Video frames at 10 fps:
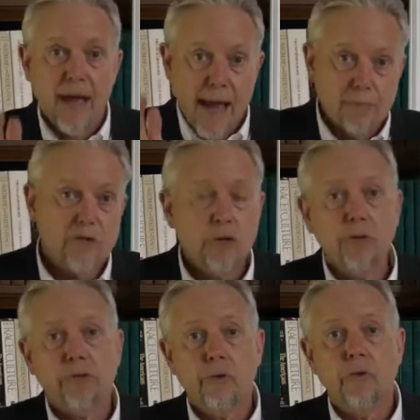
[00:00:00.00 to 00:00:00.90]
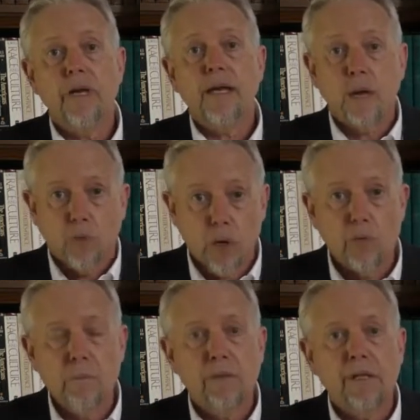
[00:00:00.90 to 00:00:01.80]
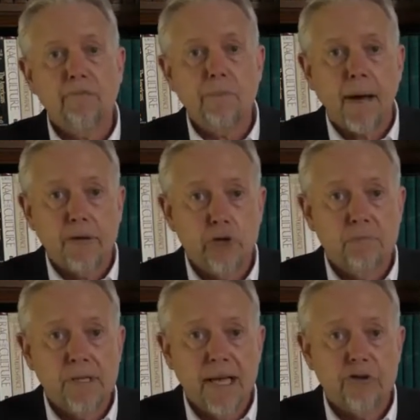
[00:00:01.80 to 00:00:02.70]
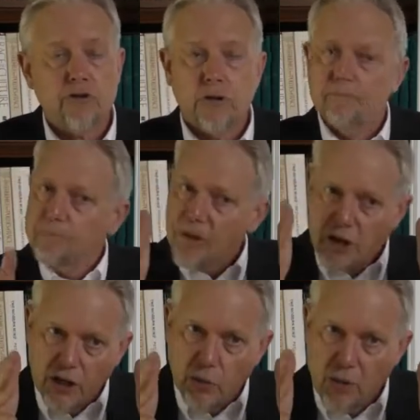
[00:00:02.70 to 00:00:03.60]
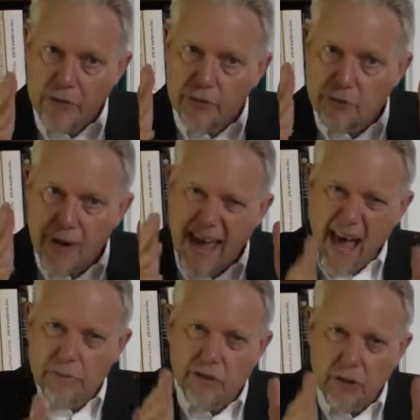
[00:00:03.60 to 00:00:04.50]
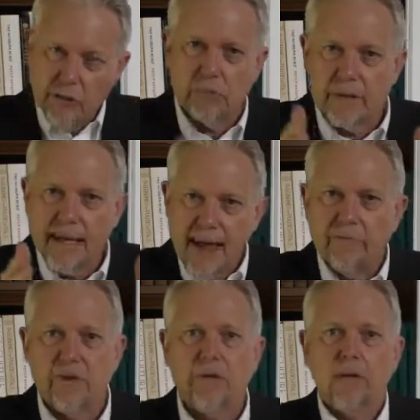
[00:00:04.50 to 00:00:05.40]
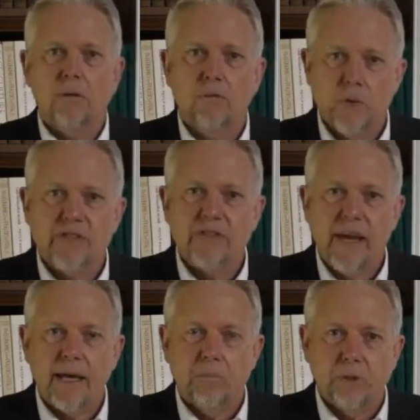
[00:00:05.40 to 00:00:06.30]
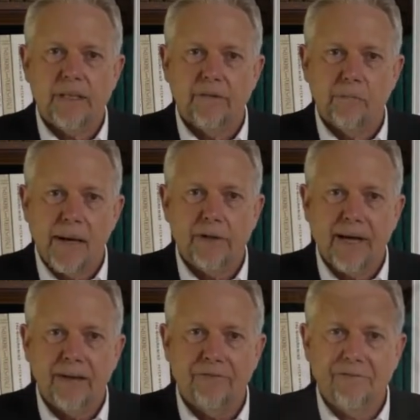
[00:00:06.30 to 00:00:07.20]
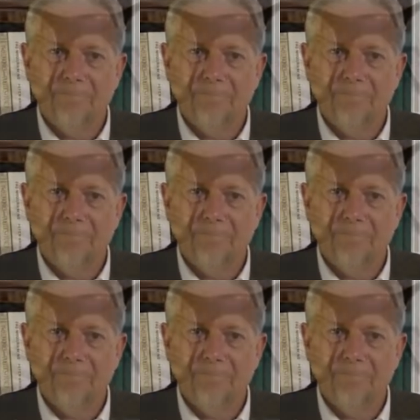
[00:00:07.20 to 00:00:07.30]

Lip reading: absolute authority and what do we believe about human nature, are going to run through absolutely everything we say and believe about life.